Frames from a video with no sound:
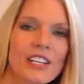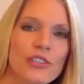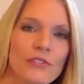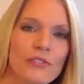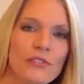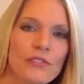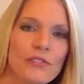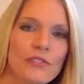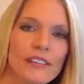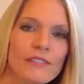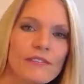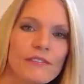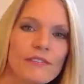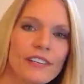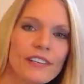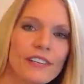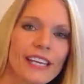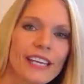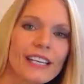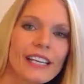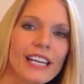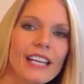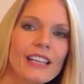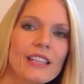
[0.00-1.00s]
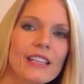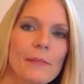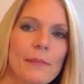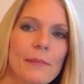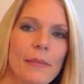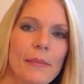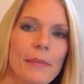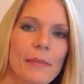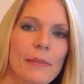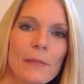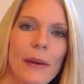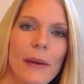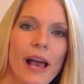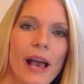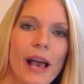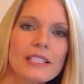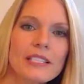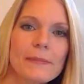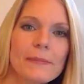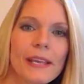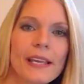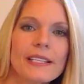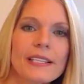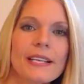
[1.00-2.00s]
DenSureFit fit in the
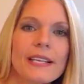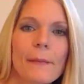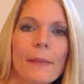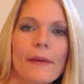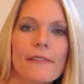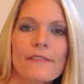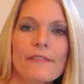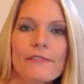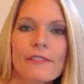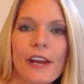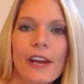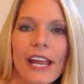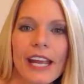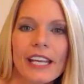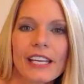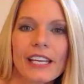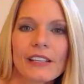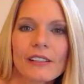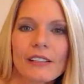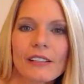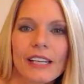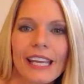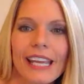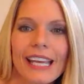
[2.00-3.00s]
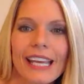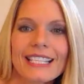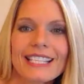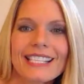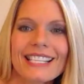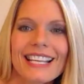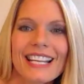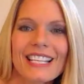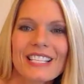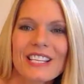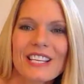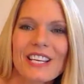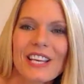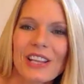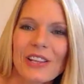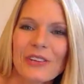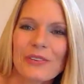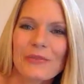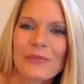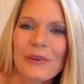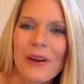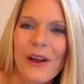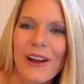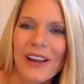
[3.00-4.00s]
mailbox? Because I'm afraid it'll get sent to
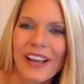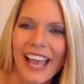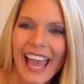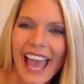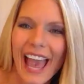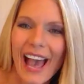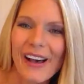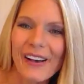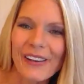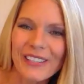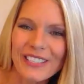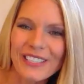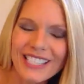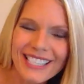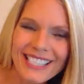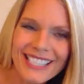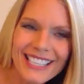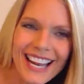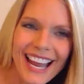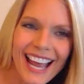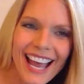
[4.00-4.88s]
the wrong house.